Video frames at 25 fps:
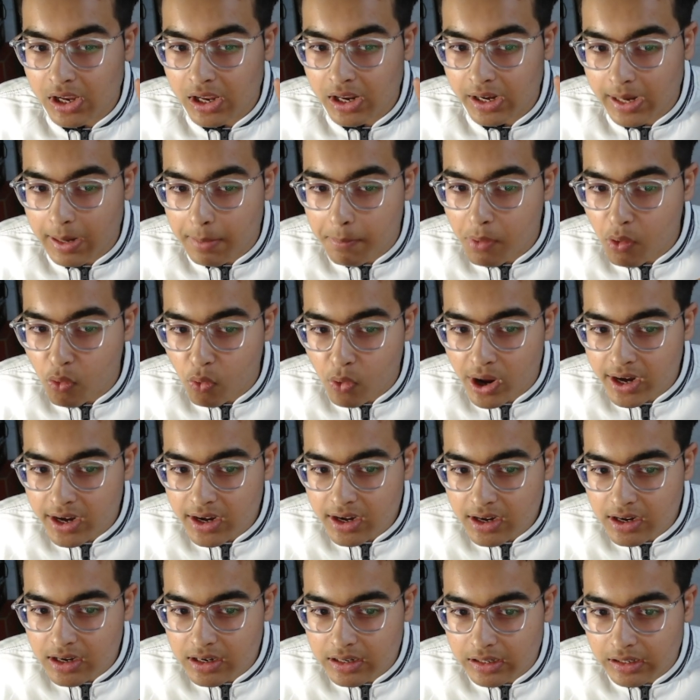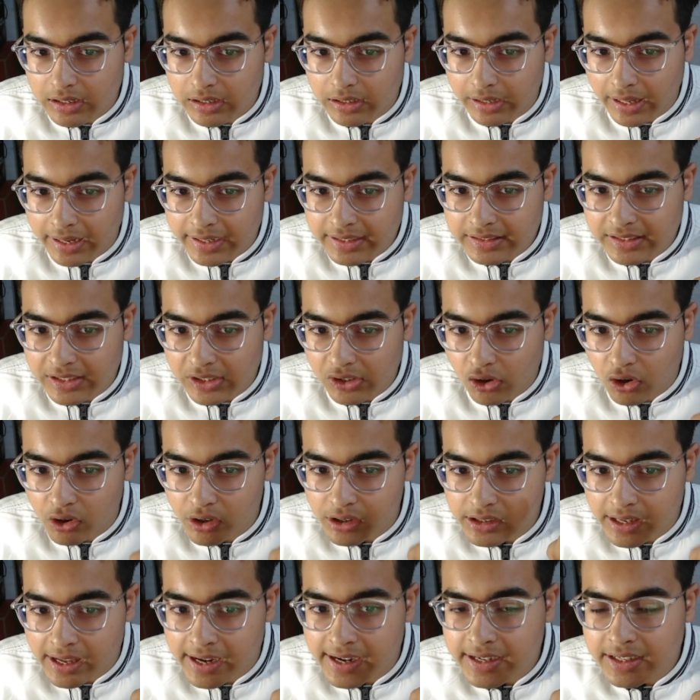Number 1, knight take
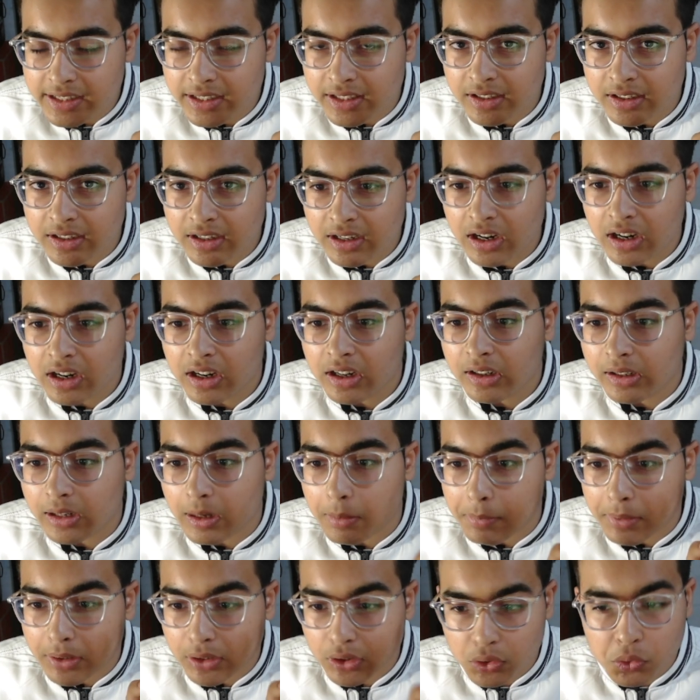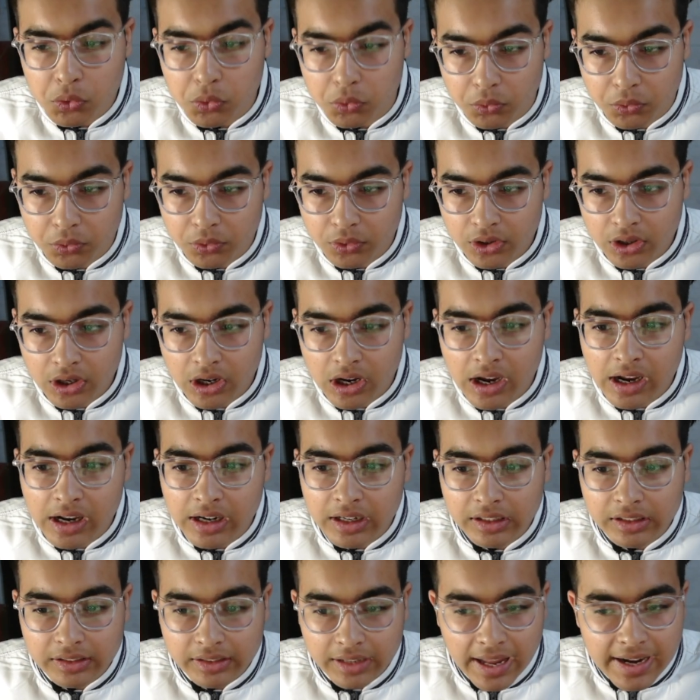on knight. Number 2,
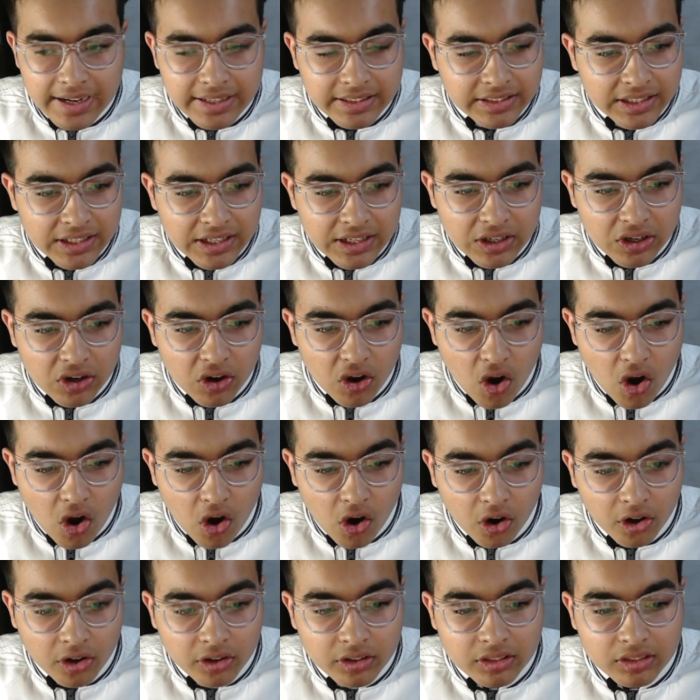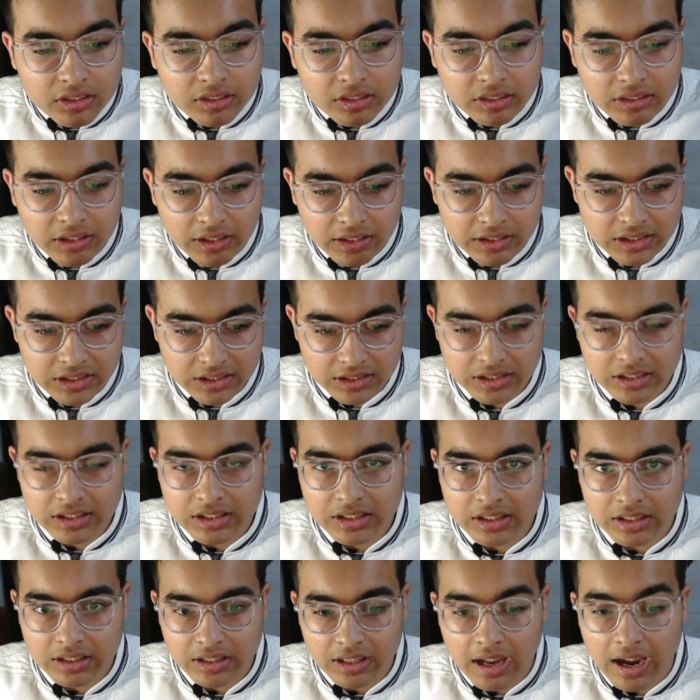knight take on this,
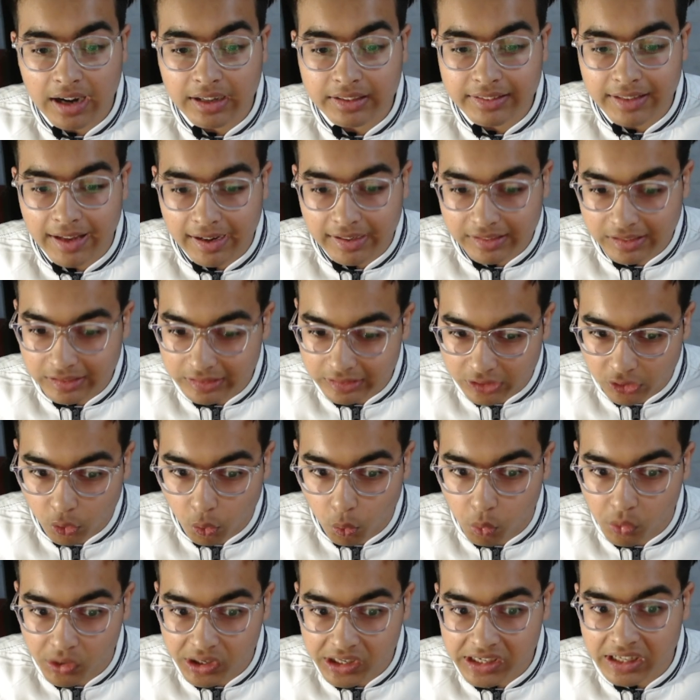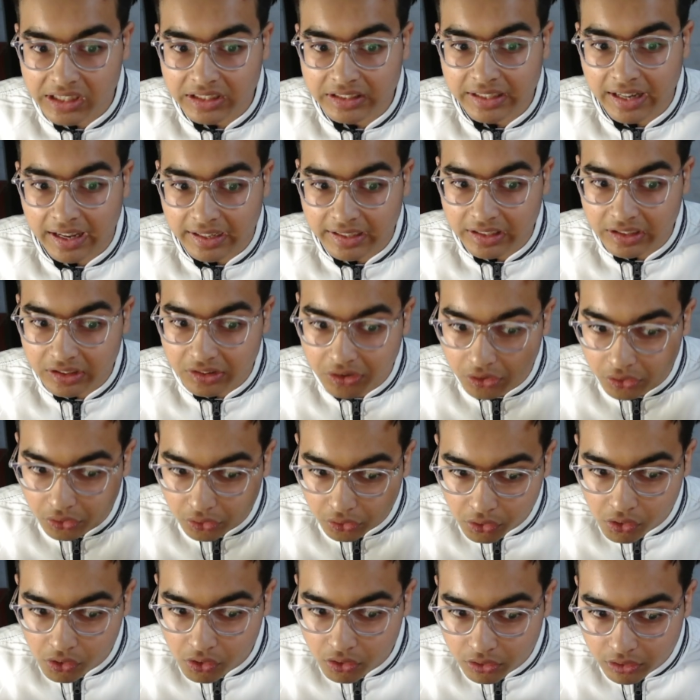attacking the queen, attacking the
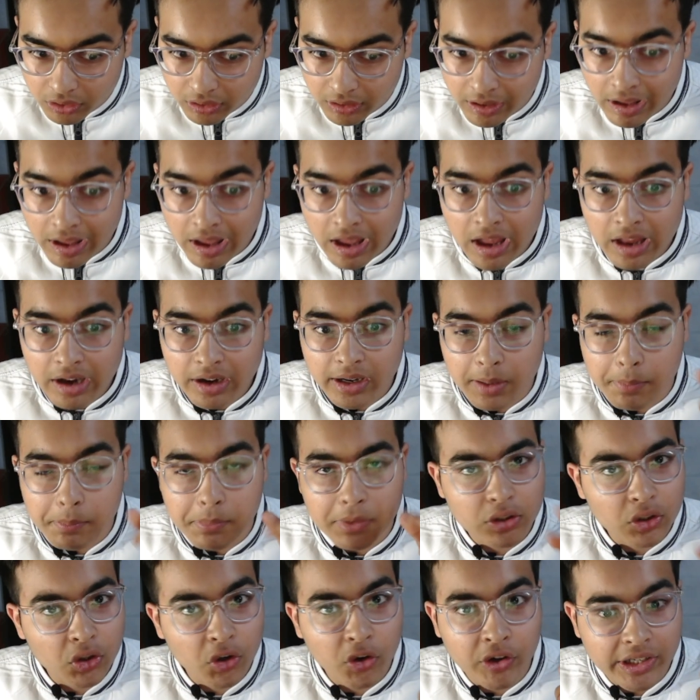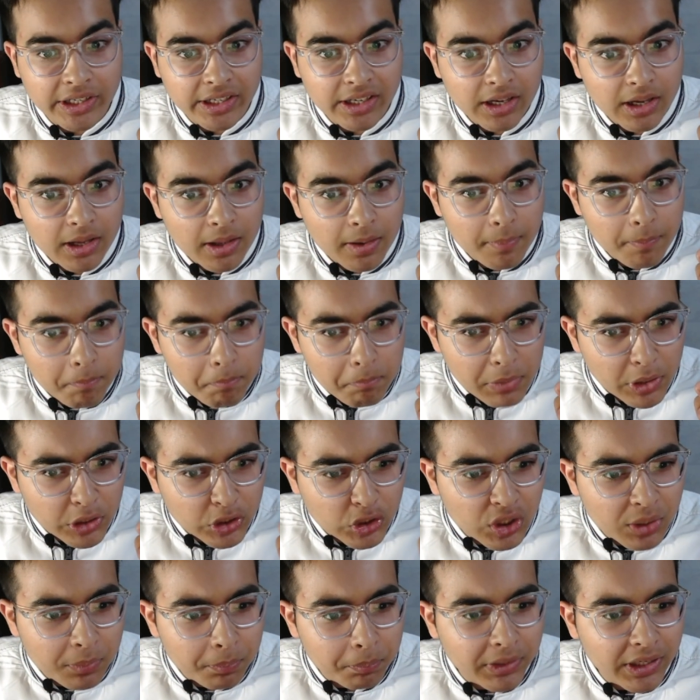rook. Number 3,
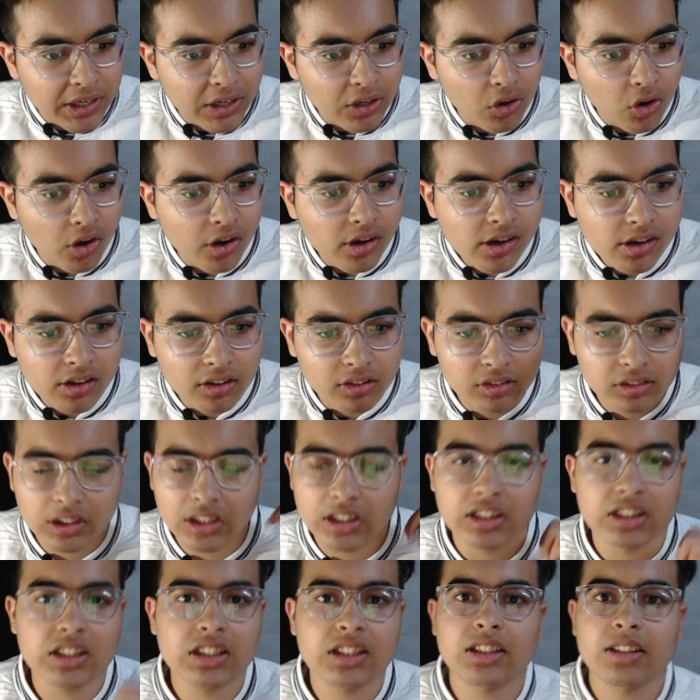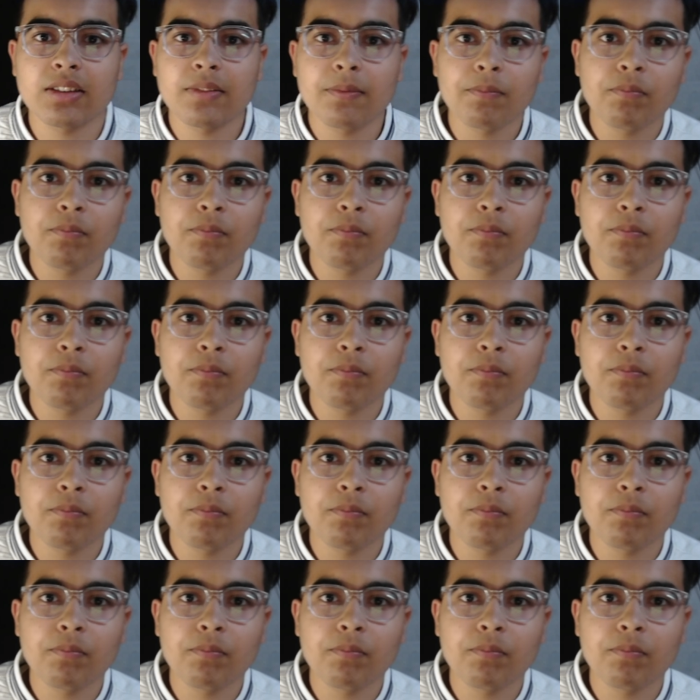bishop take on this.